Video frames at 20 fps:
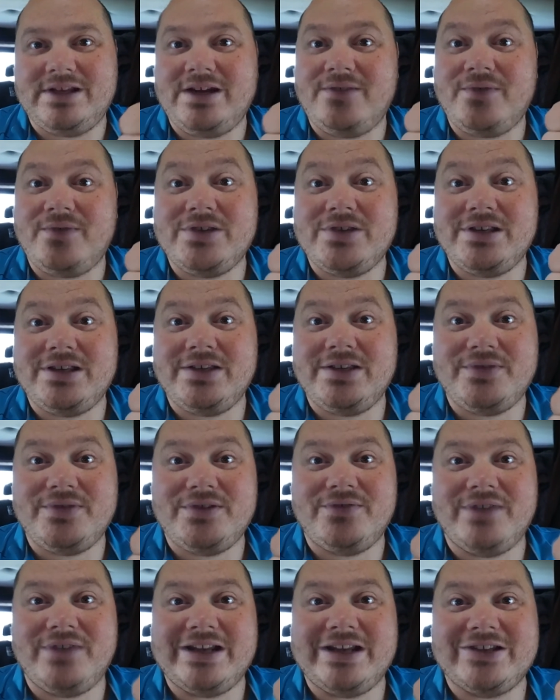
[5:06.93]
Generosity of
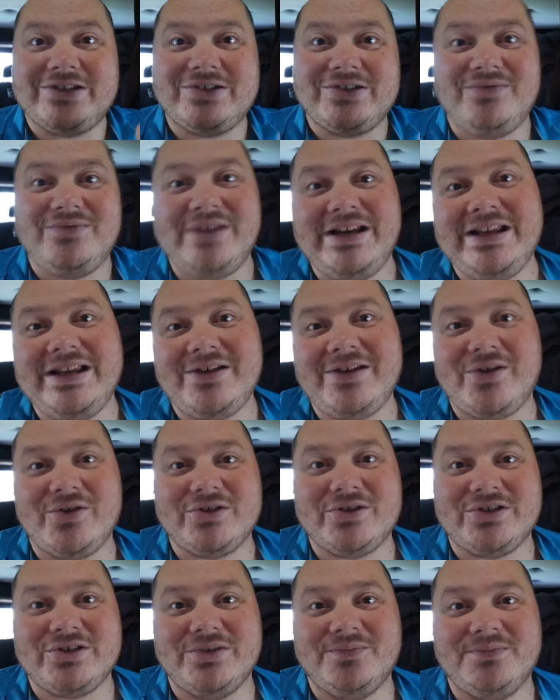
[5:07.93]
strangers, really
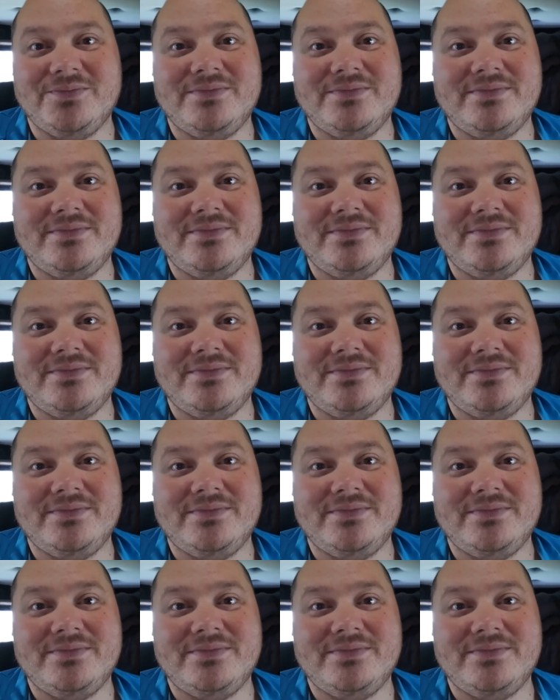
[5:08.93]
awesome.